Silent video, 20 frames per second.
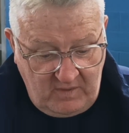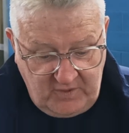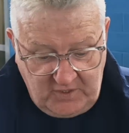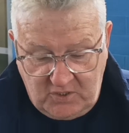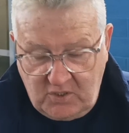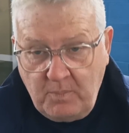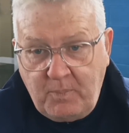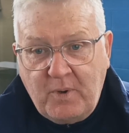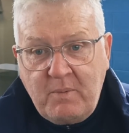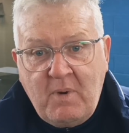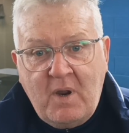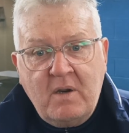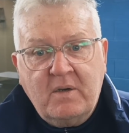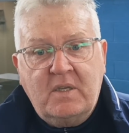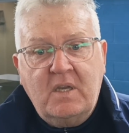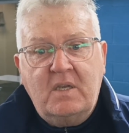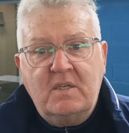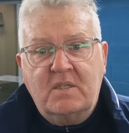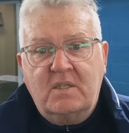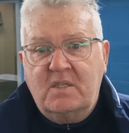The
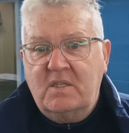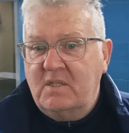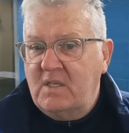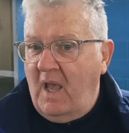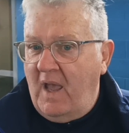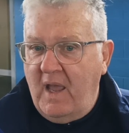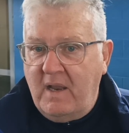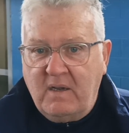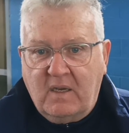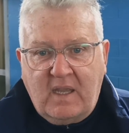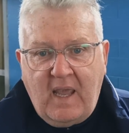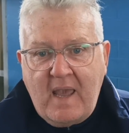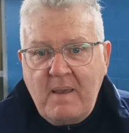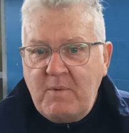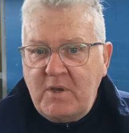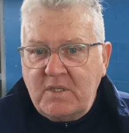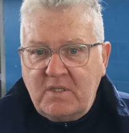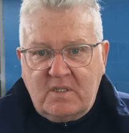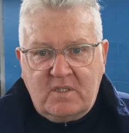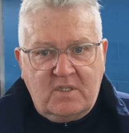supermarkets, and
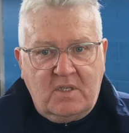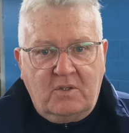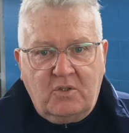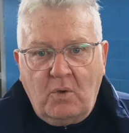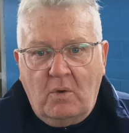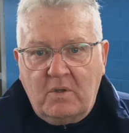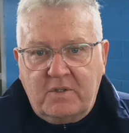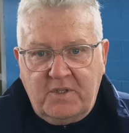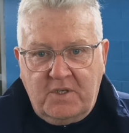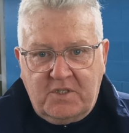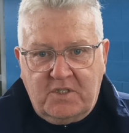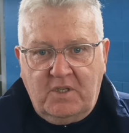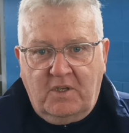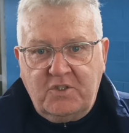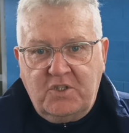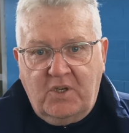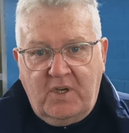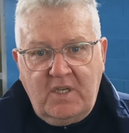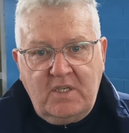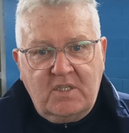chemists, and doctors'
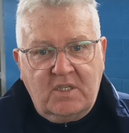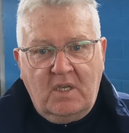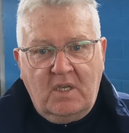surgeries.